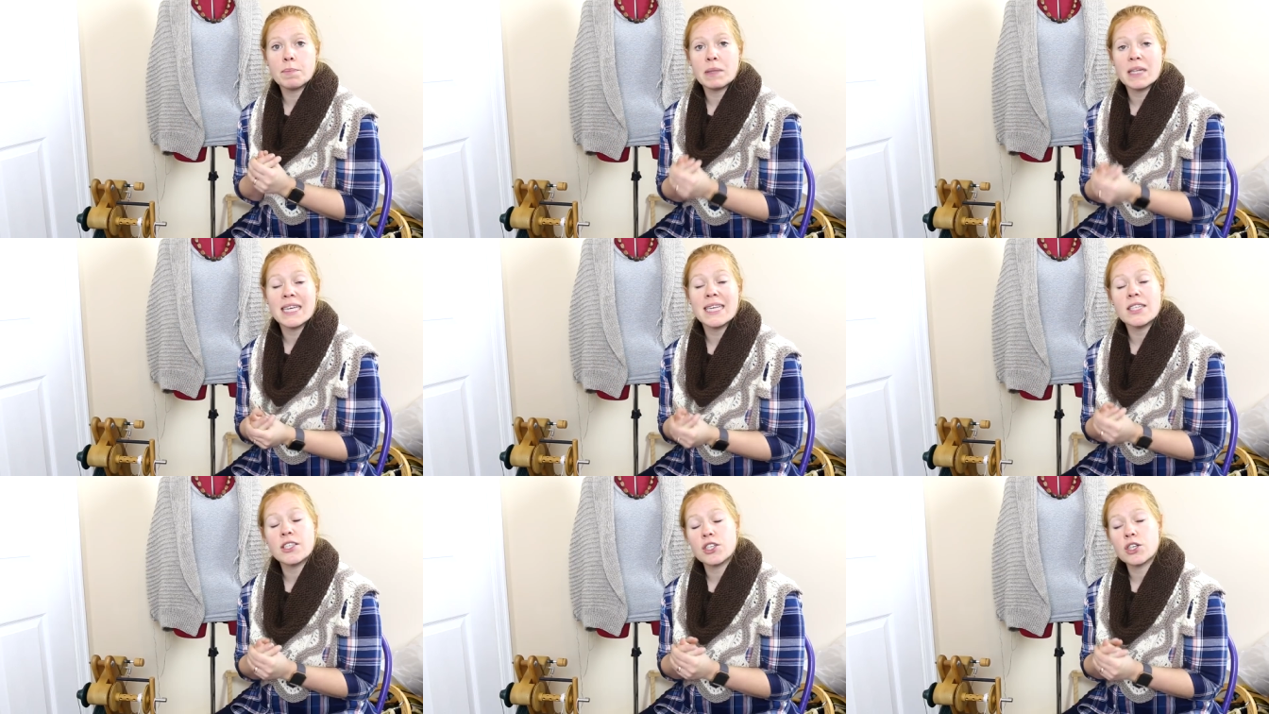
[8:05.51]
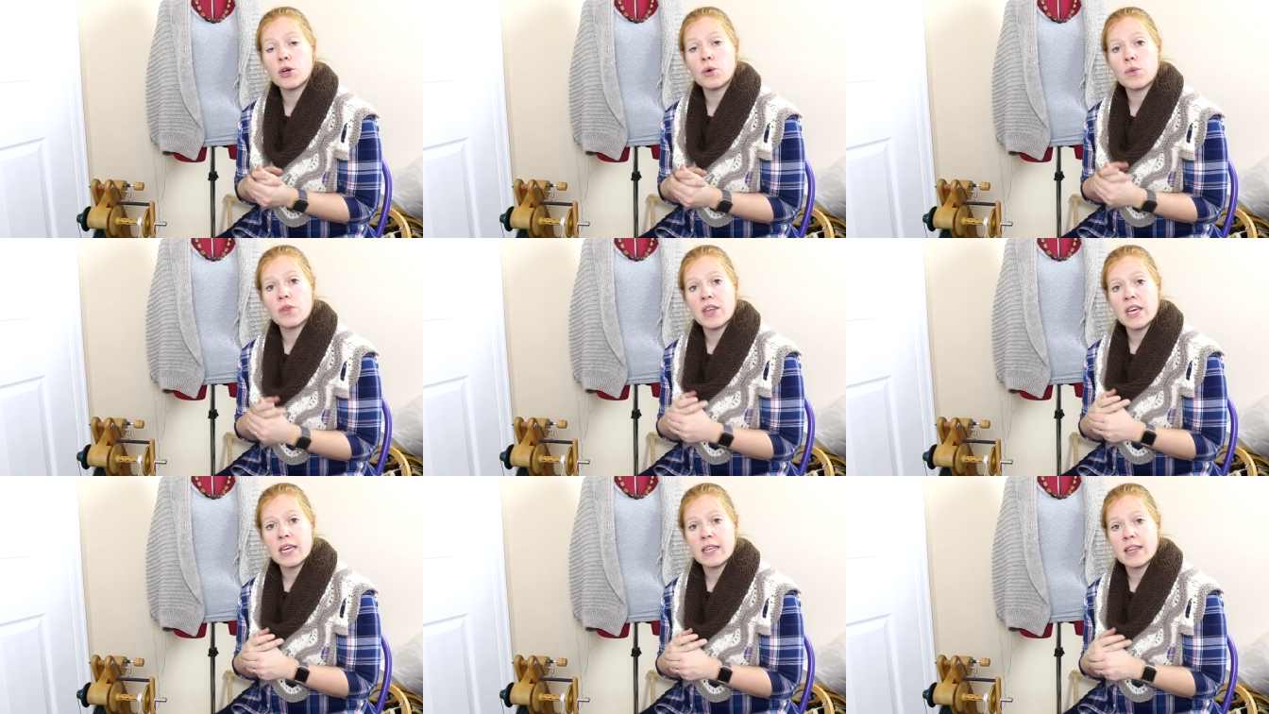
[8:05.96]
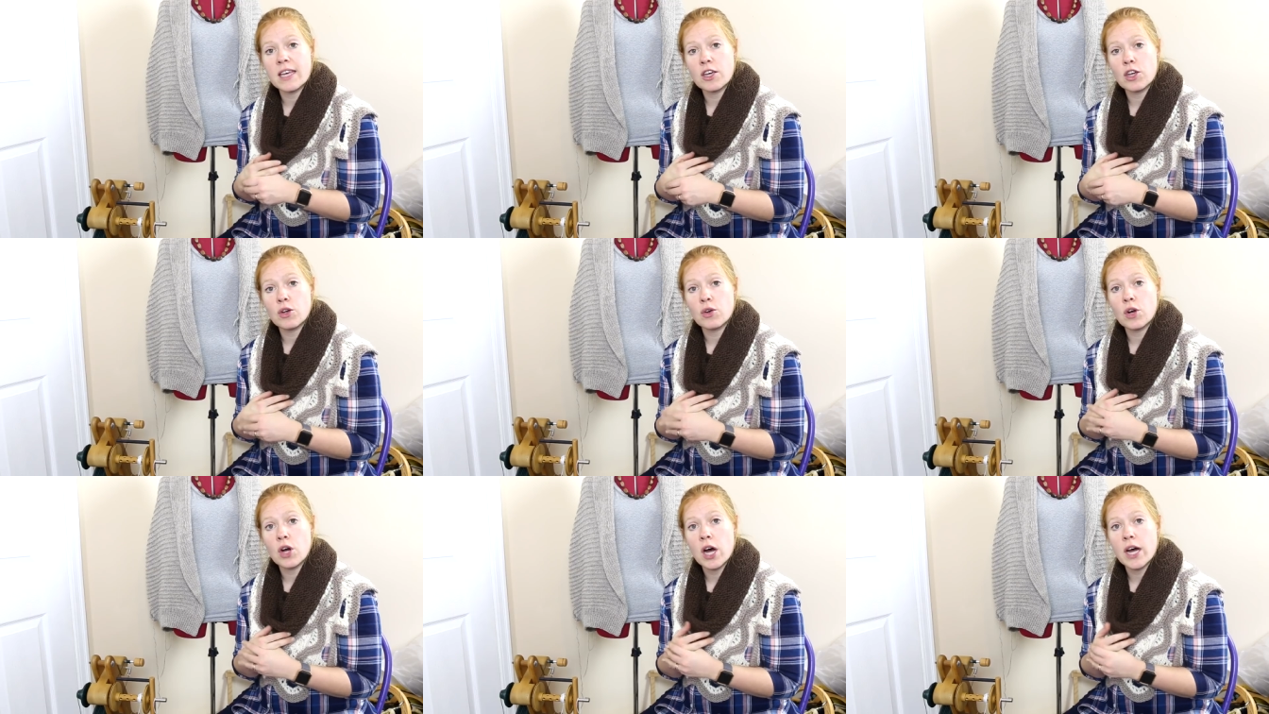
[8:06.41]
Please don't think that
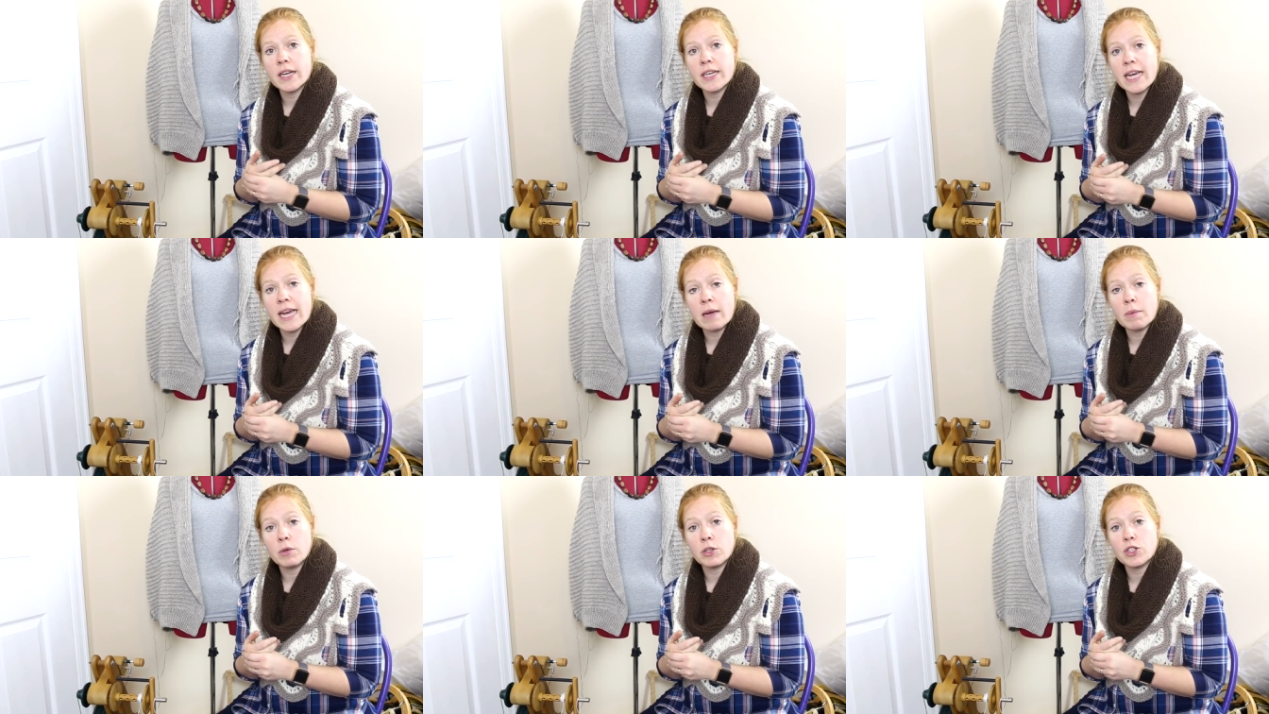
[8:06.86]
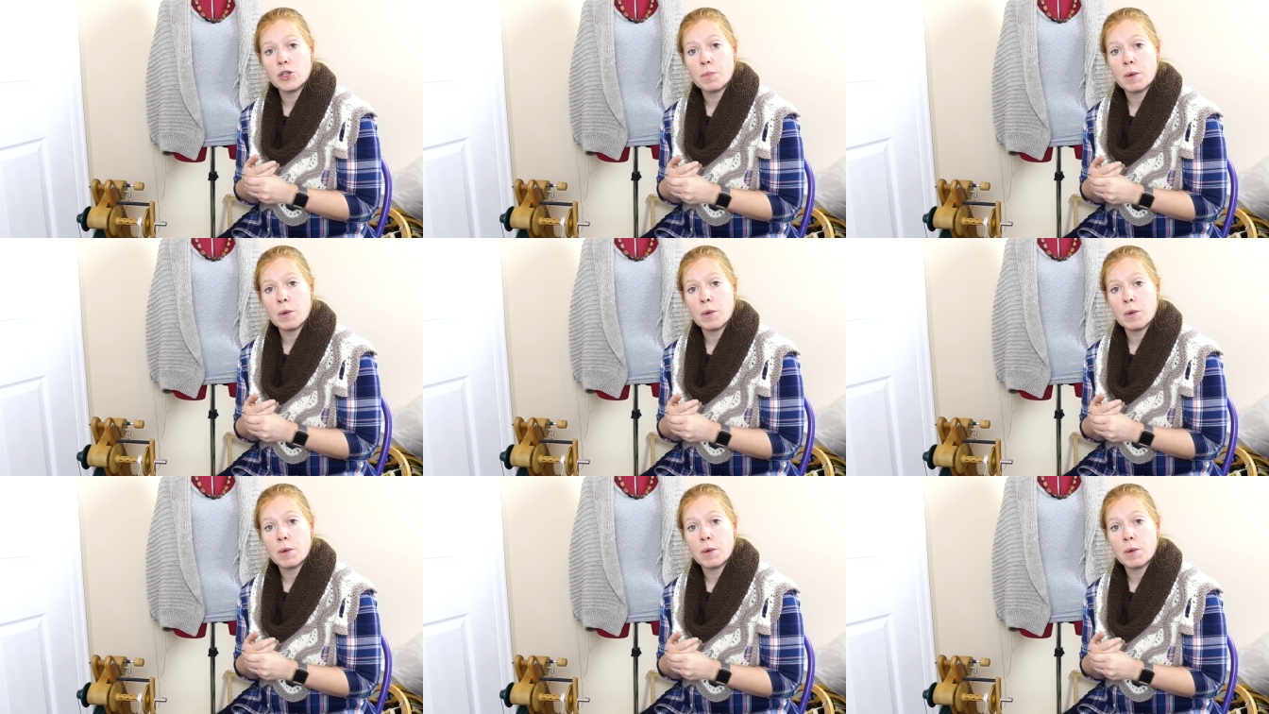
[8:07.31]
you're not able to